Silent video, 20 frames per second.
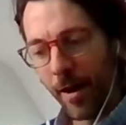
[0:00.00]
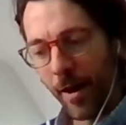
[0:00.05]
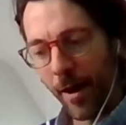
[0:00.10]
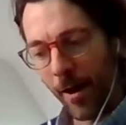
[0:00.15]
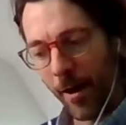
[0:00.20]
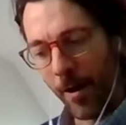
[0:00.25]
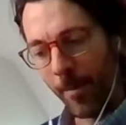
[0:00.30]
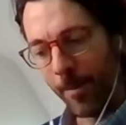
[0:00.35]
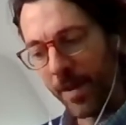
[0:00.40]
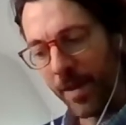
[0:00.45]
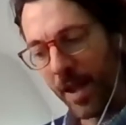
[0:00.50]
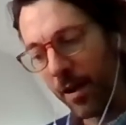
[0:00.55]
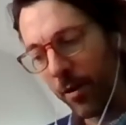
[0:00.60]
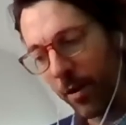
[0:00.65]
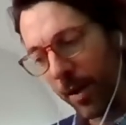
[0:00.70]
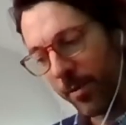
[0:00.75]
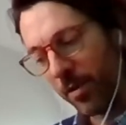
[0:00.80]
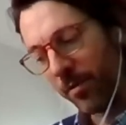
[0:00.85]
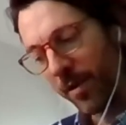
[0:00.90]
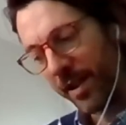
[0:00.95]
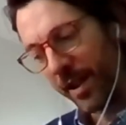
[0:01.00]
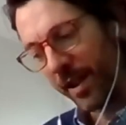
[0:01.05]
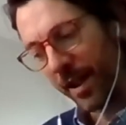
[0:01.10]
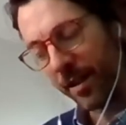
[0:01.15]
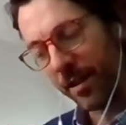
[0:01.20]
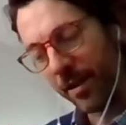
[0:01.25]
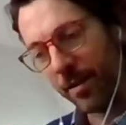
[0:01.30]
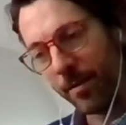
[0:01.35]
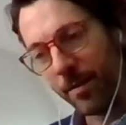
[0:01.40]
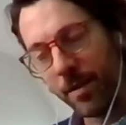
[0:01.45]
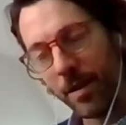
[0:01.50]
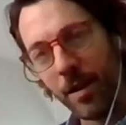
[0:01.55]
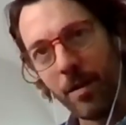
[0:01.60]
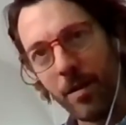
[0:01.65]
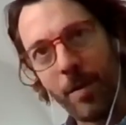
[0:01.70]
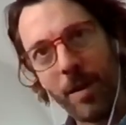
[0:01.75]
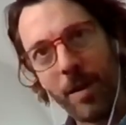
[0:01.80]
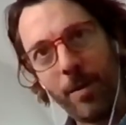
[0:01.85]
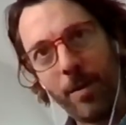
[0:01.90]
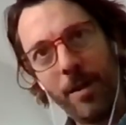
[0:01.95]
Then I'll come to Razak and
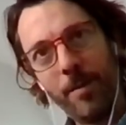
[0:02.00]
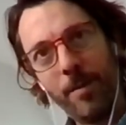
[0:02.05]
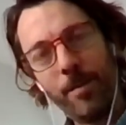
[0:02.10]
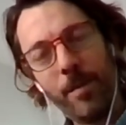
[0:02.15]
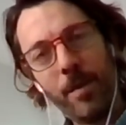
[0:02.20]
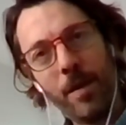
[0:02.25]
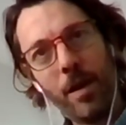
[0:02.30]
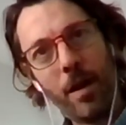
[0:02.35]
maybe